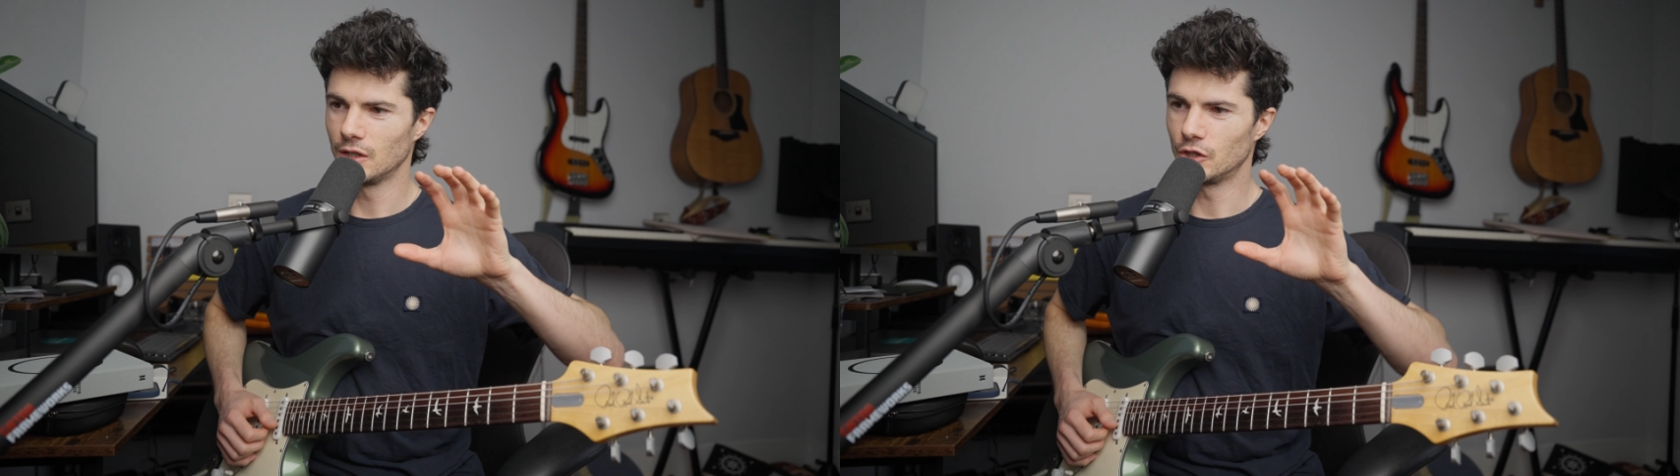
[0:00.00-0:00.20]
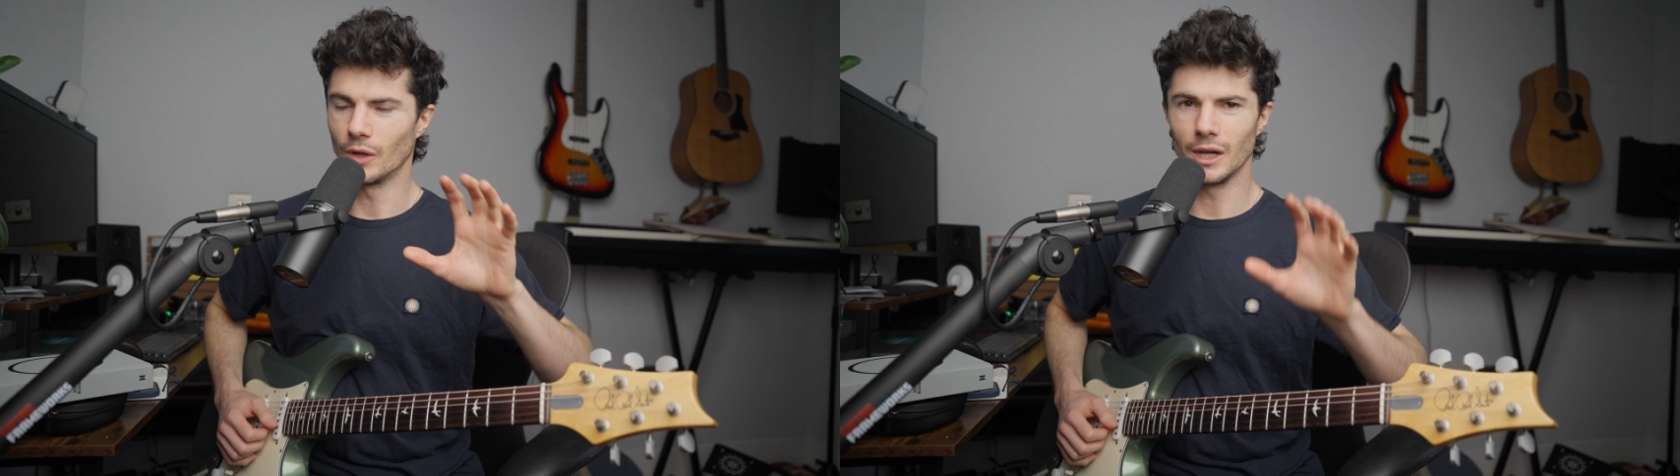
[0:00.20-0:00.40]

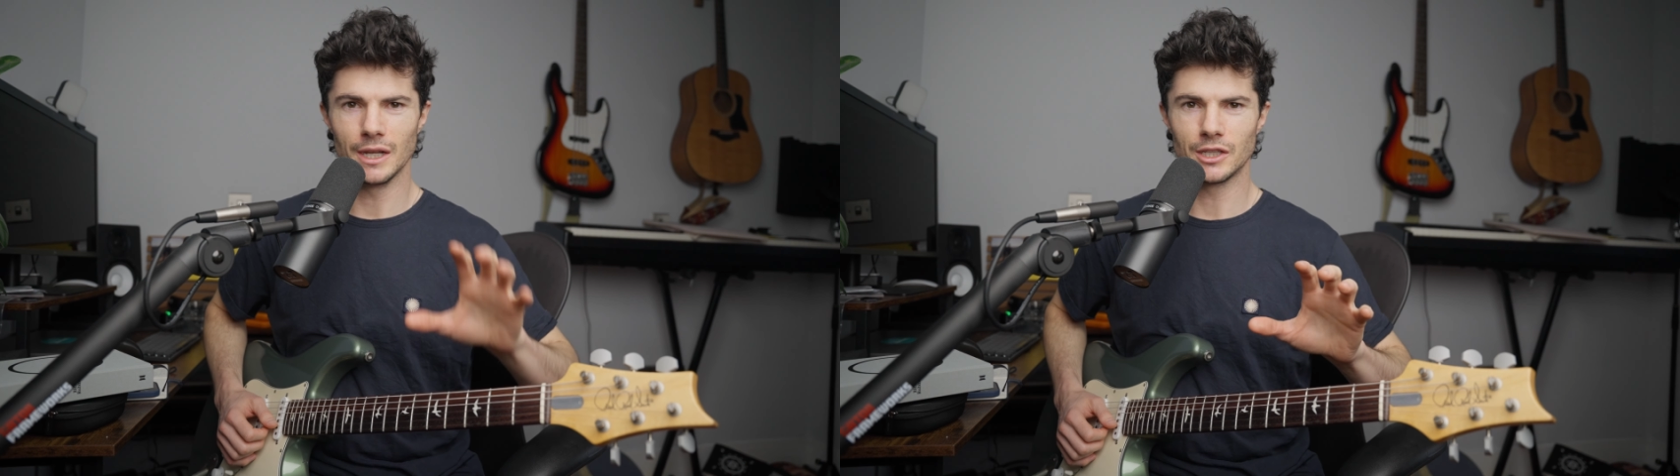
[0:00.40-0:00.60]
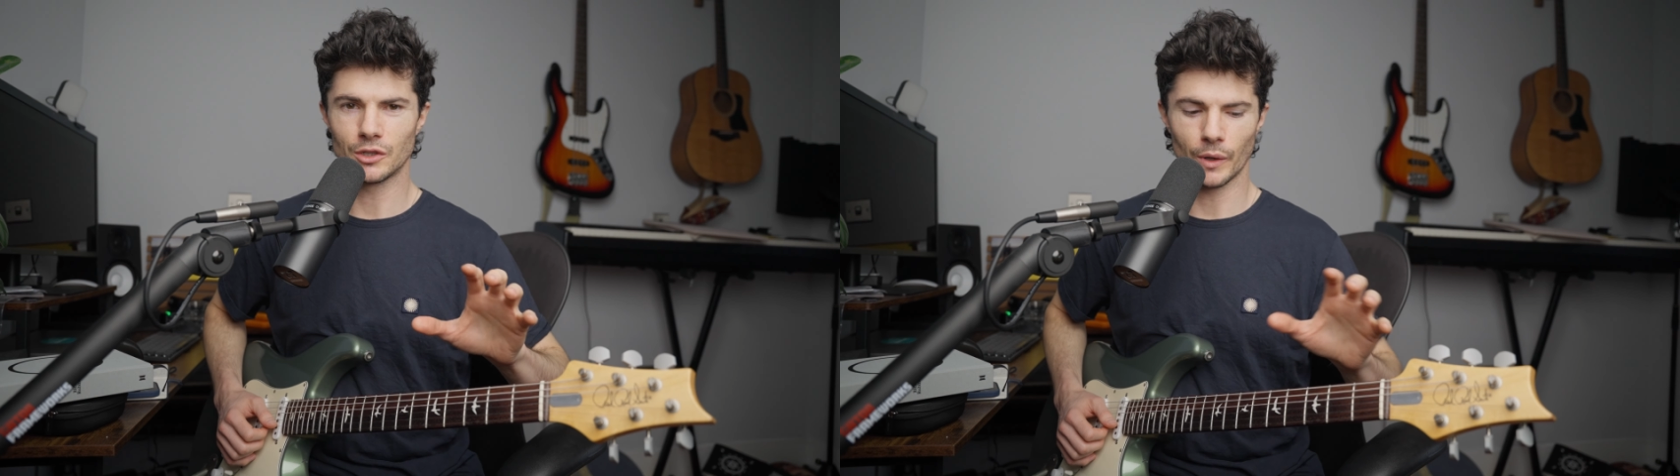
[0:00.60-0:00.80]
do at
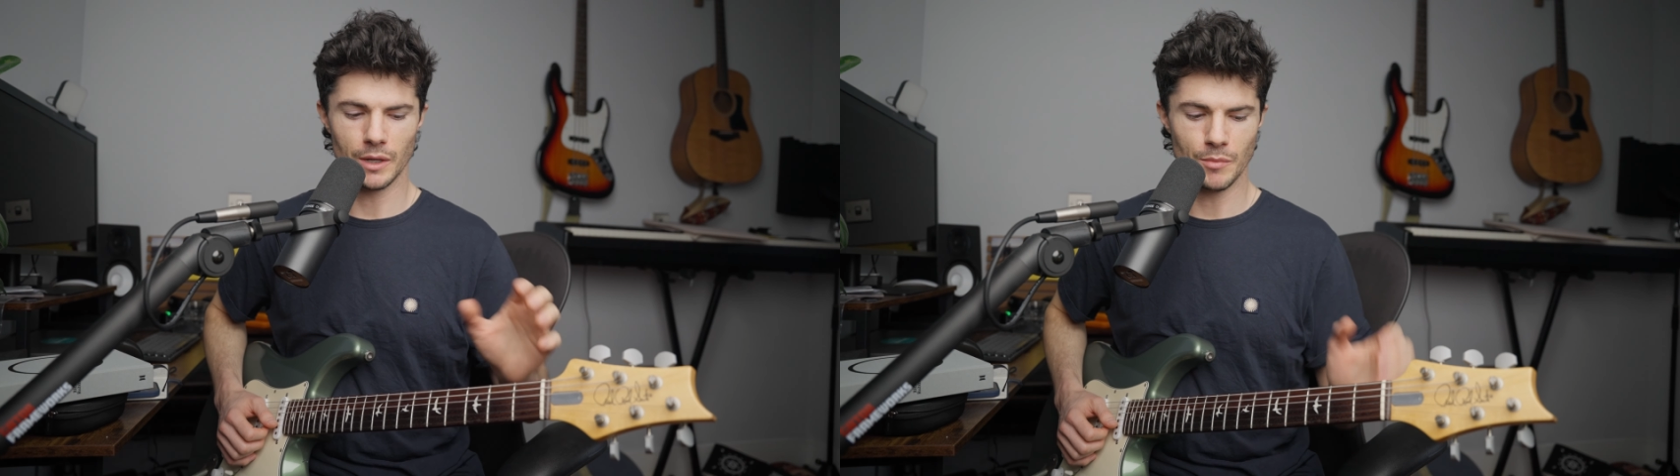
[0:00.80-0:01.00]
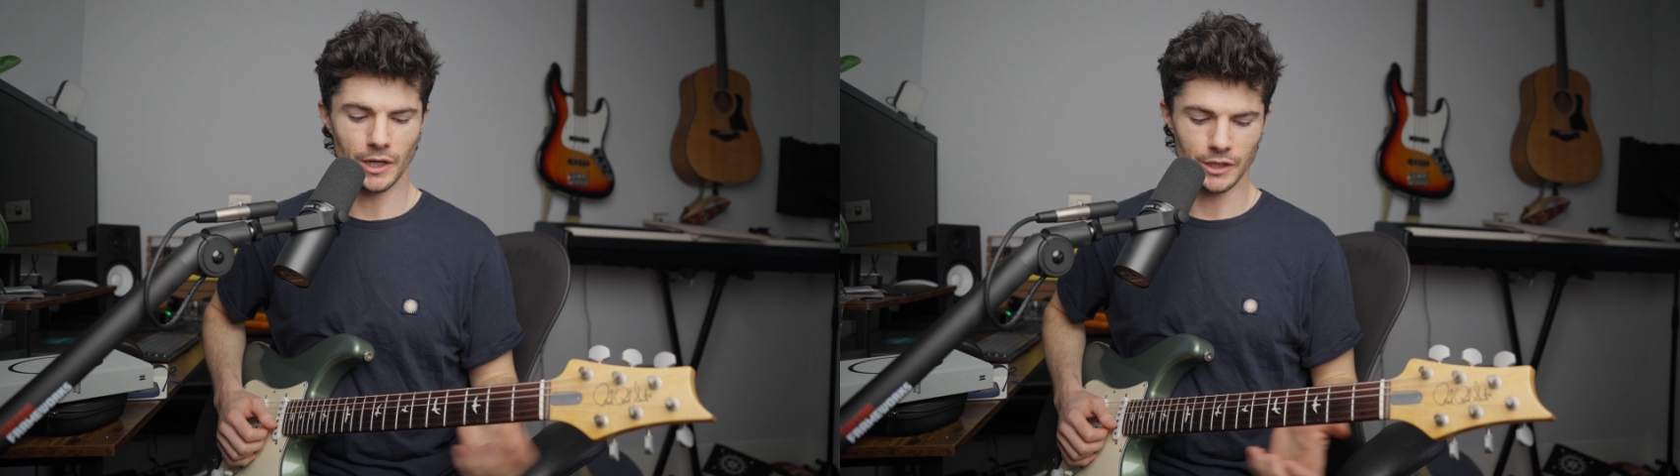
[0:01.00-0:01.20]
least 20
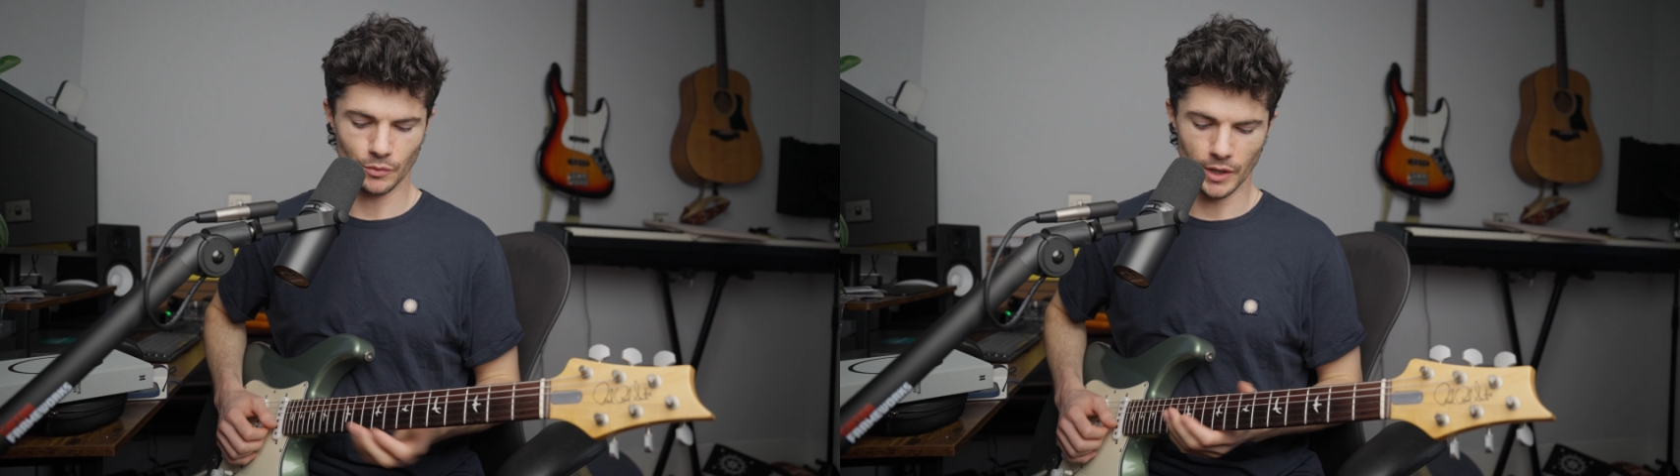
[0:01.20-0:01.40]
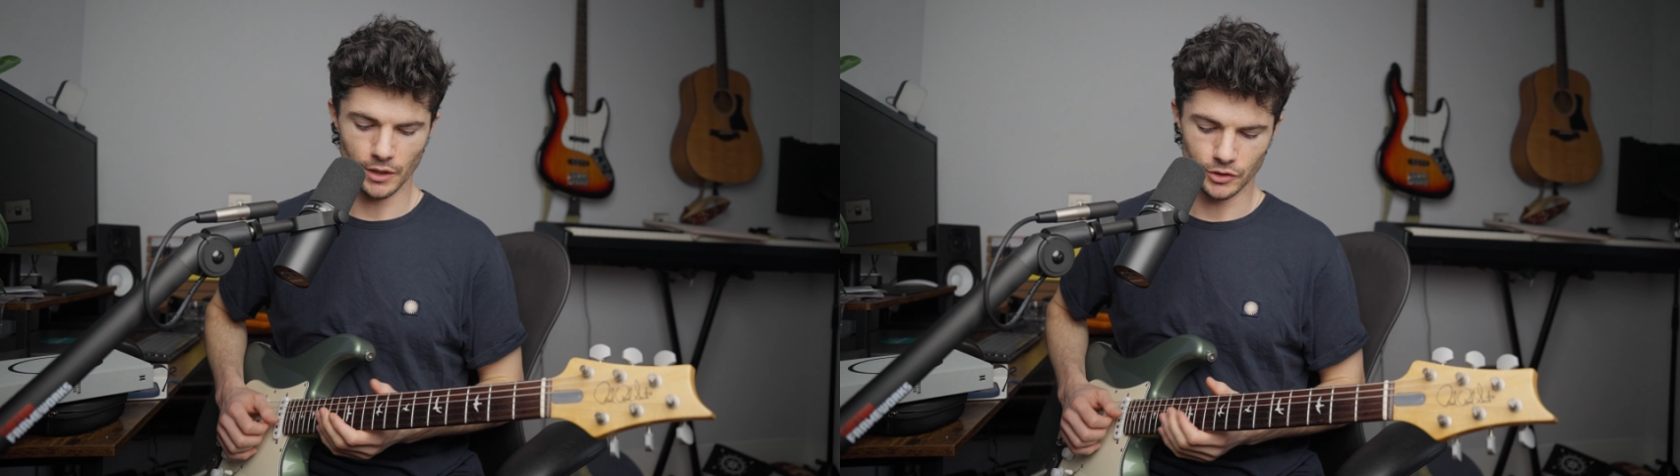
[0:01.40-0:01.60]
minutes
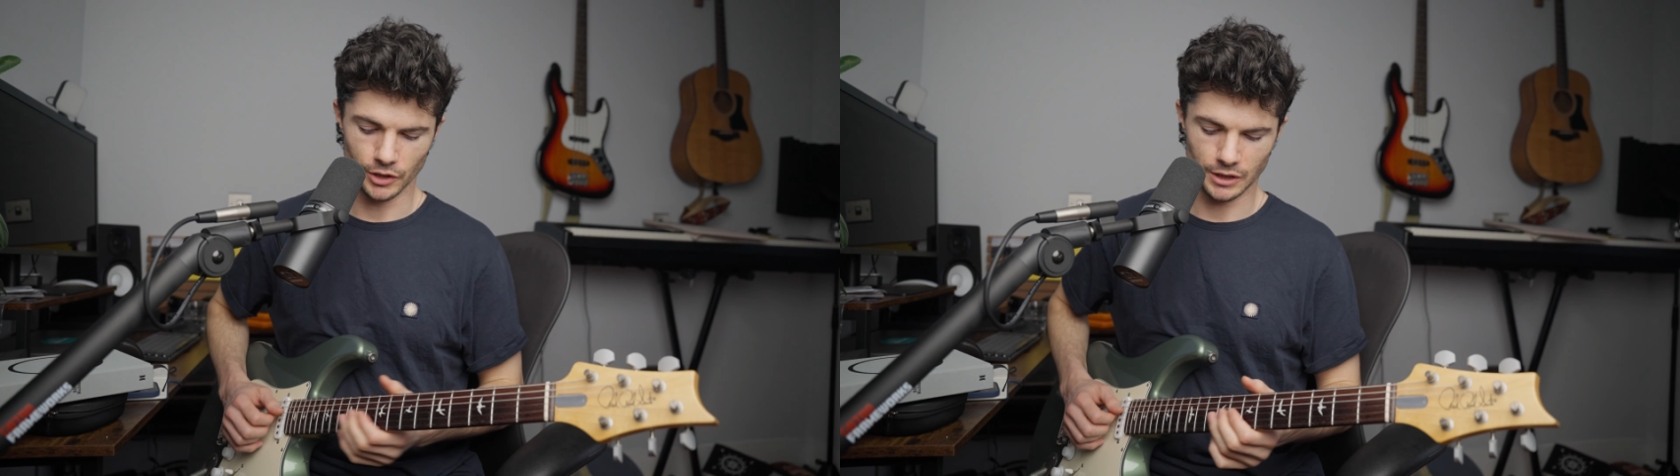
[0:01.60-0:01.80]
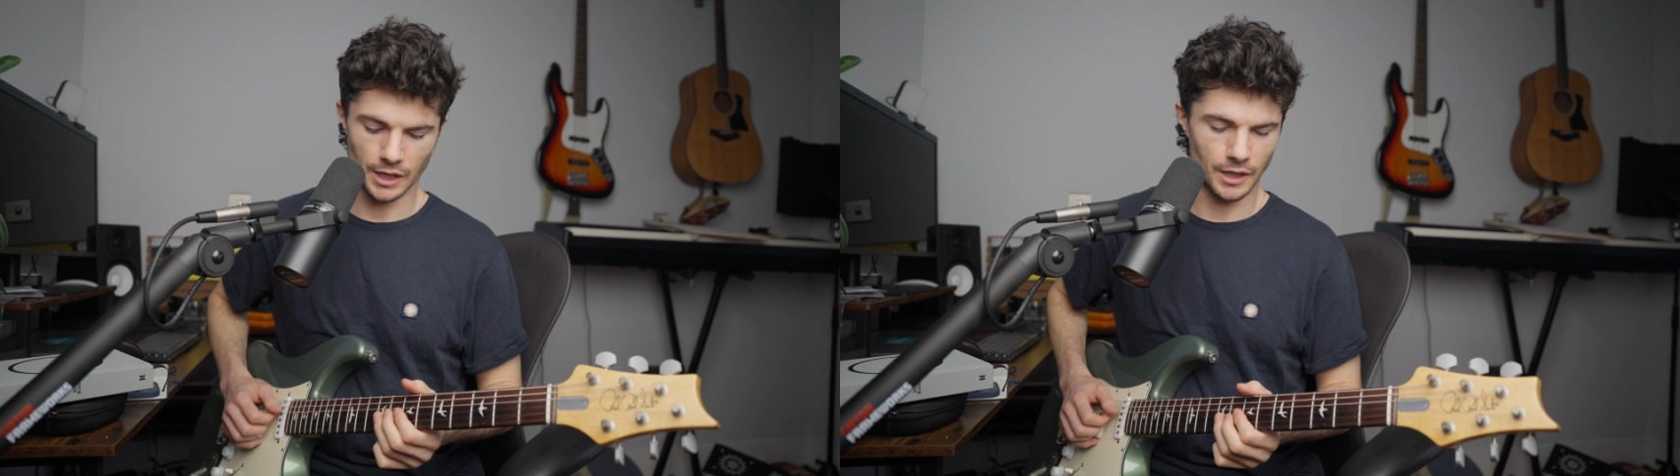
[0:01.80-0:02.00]
where you're
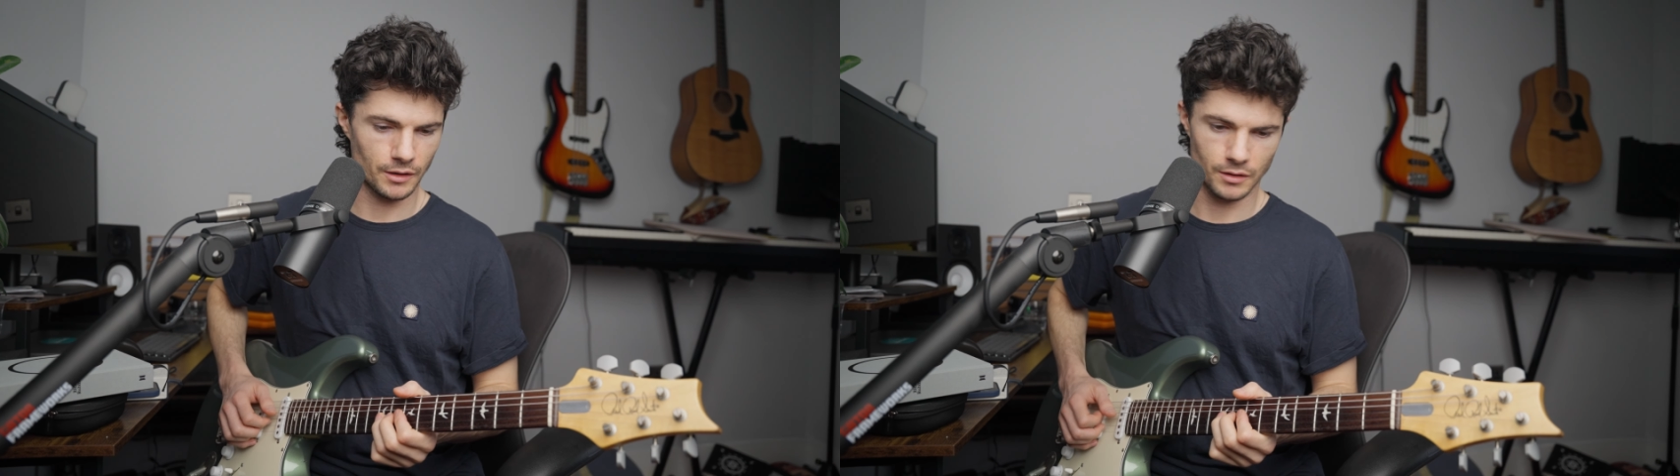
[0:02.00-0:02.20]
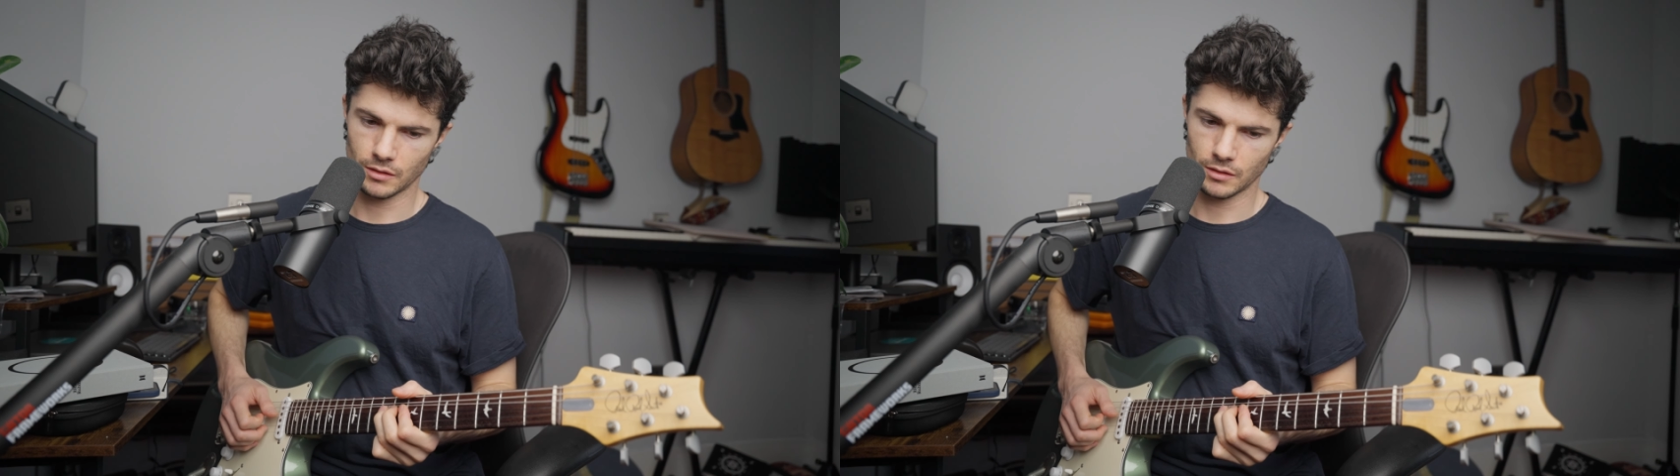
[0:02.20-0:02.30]
just like